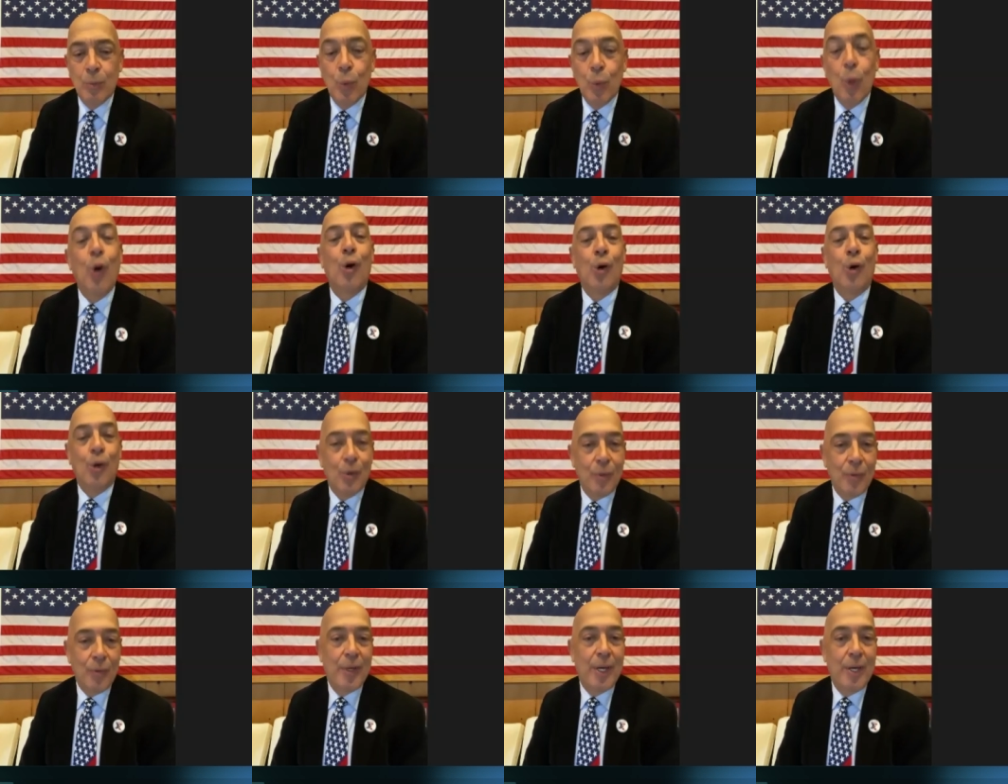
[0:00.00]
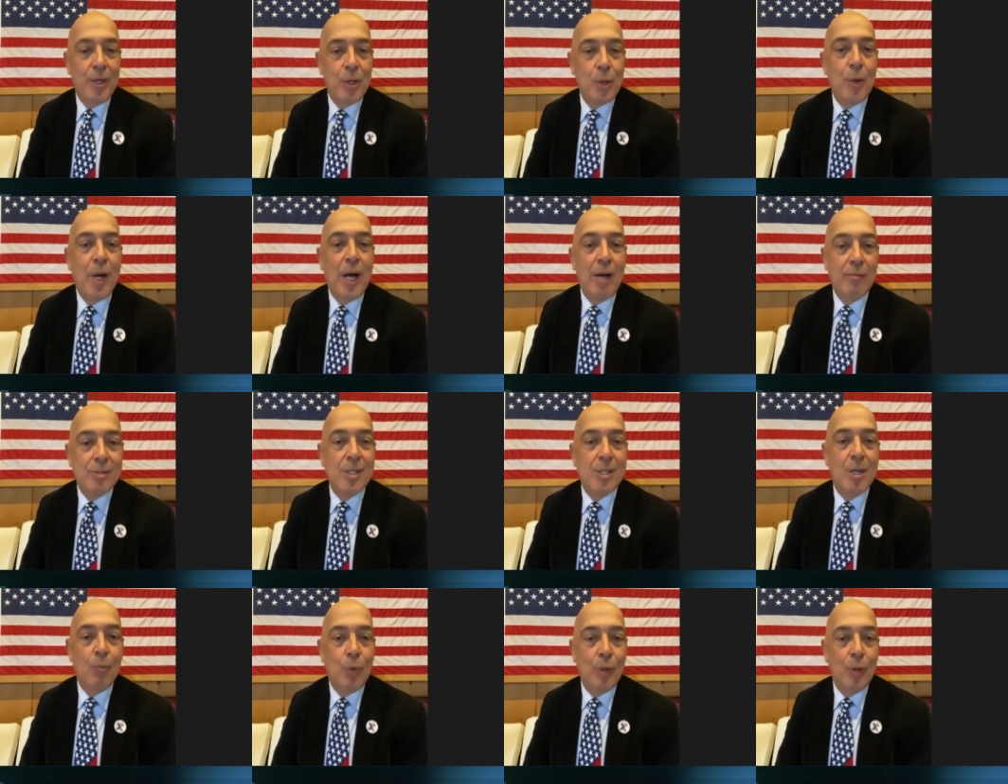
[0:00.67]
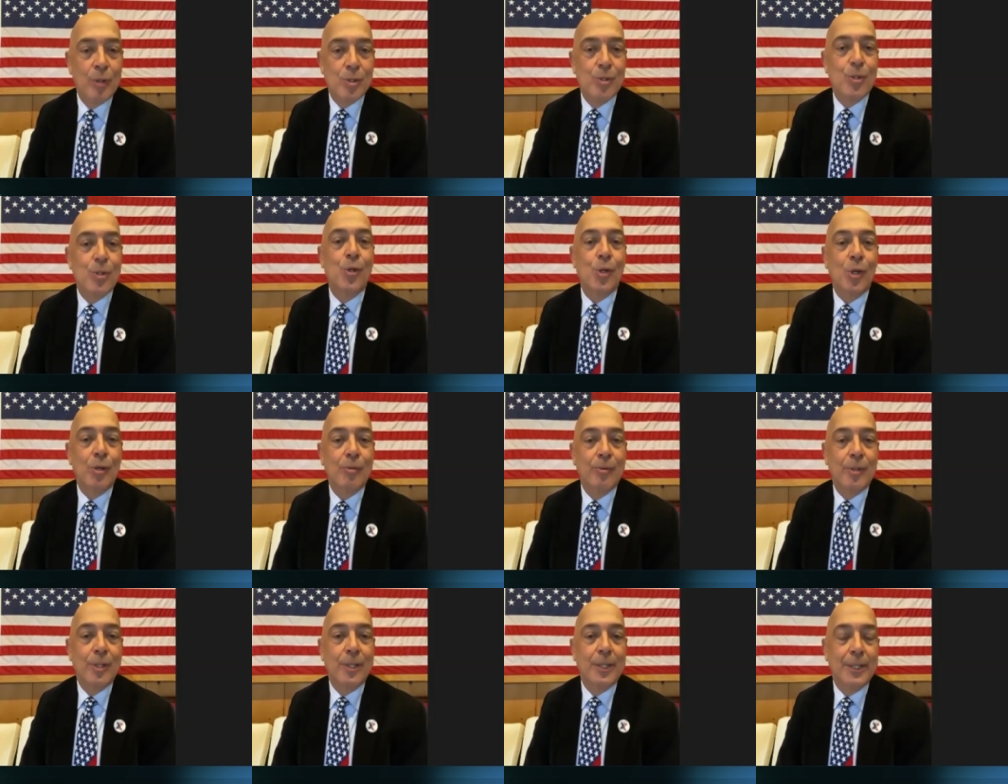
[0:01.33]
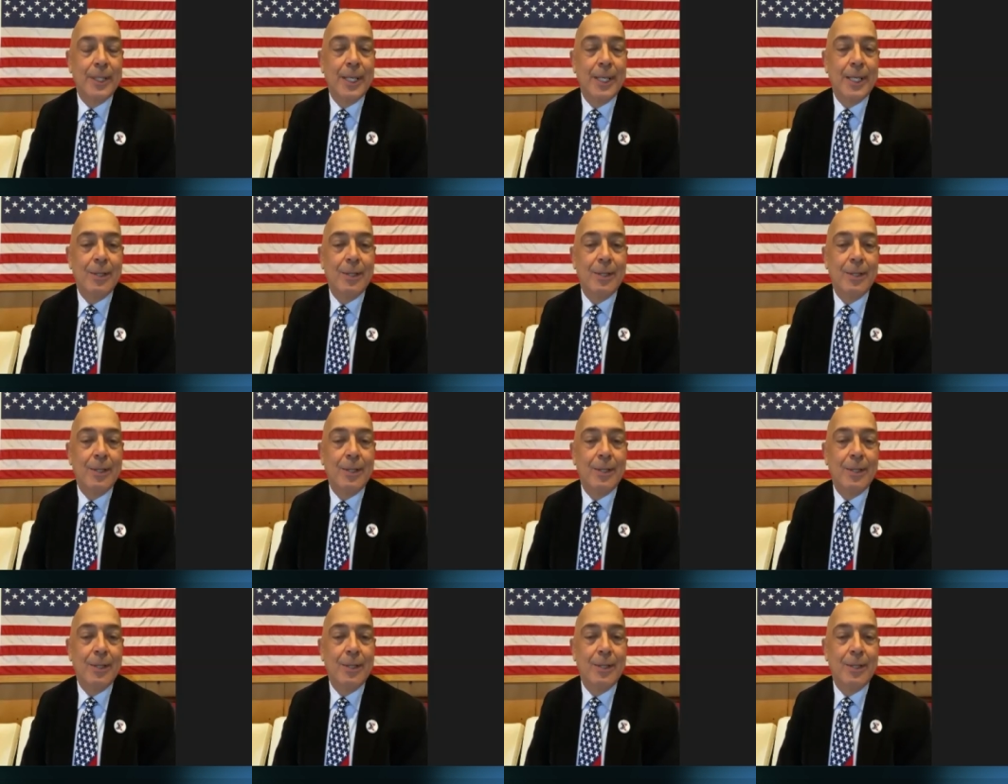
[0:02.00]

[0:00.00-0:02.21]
world that you have someone serving.